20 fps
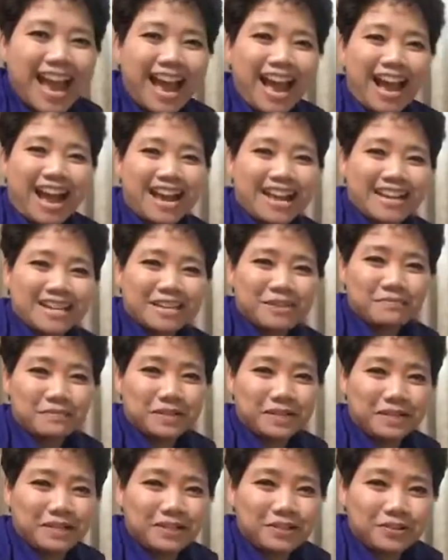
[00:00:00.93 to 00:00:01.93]
Hi,
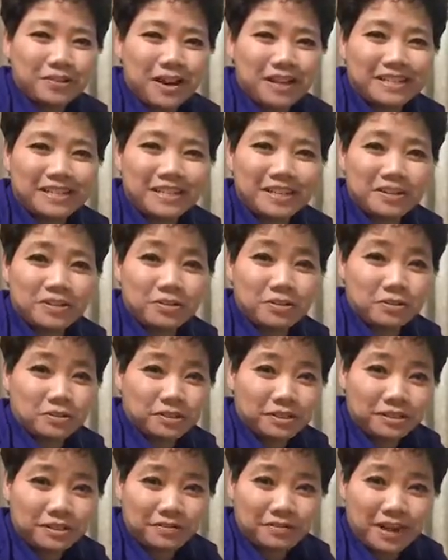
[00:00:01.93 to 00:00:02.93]
Emily Letran here, your
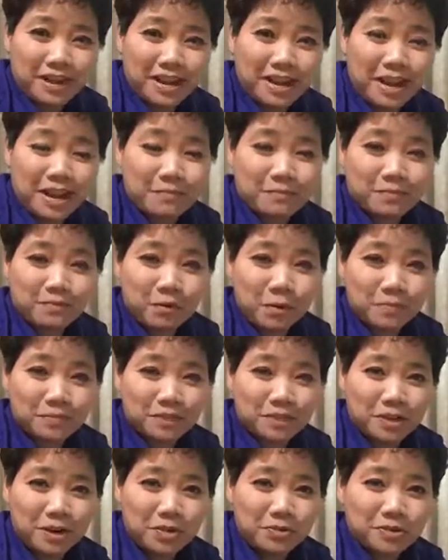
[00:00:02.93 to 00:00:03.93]
certified high performance
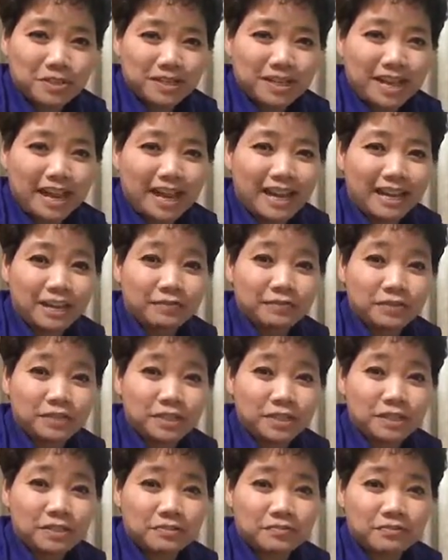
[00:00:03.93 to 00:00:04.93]
coach. I have
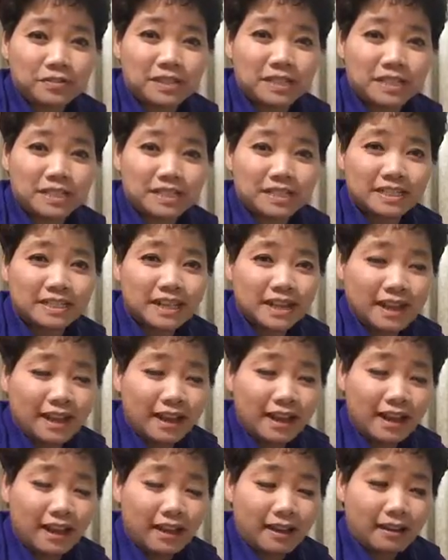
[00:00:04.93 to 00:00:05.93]
just finished
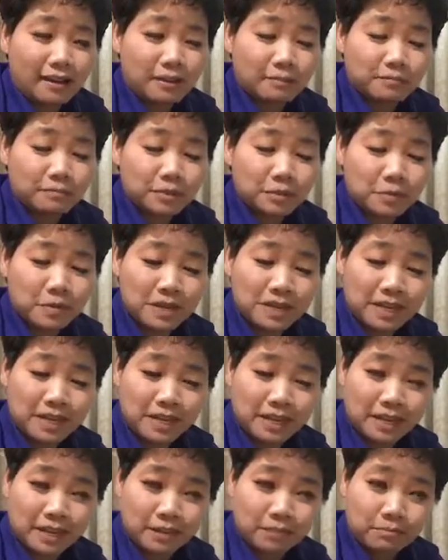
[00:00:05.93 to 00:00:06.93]

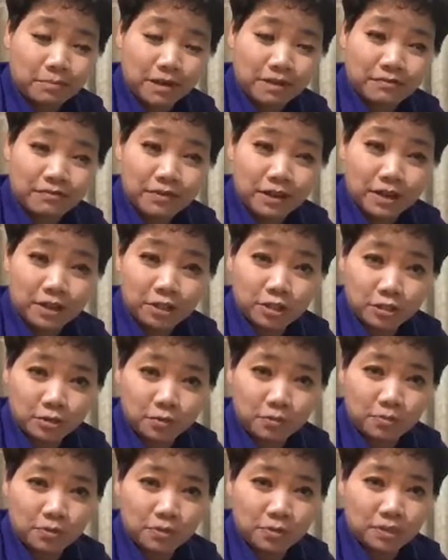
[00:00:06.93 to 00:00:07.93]
speaking at my friend Sue
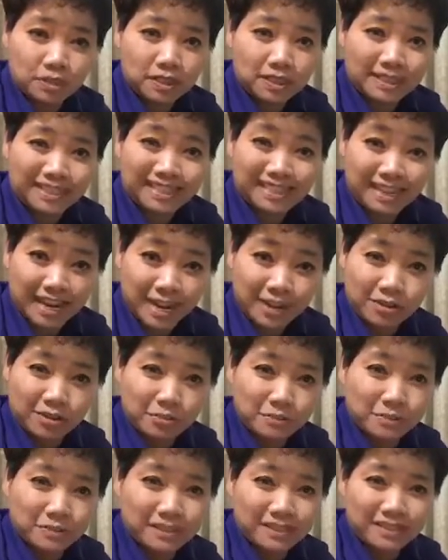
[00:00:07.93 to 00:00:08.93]
Brooks' Ignite Your
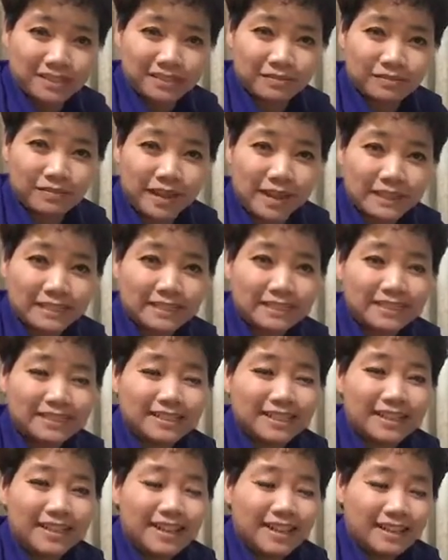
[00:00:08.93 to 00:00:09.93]
Biz event
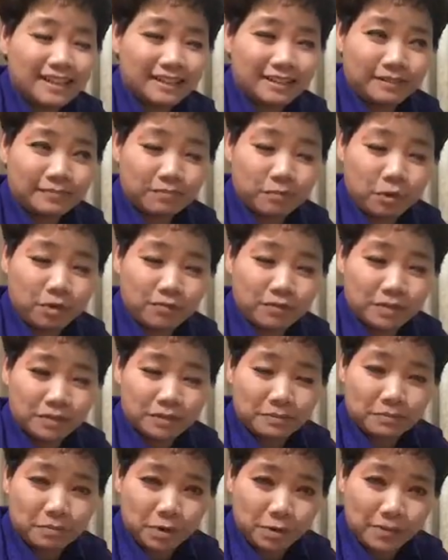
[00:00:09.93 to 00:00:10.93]
over in
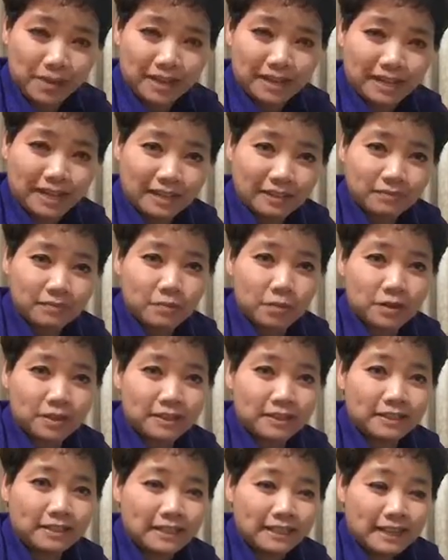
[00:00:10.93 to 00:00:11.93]
Burbank, California.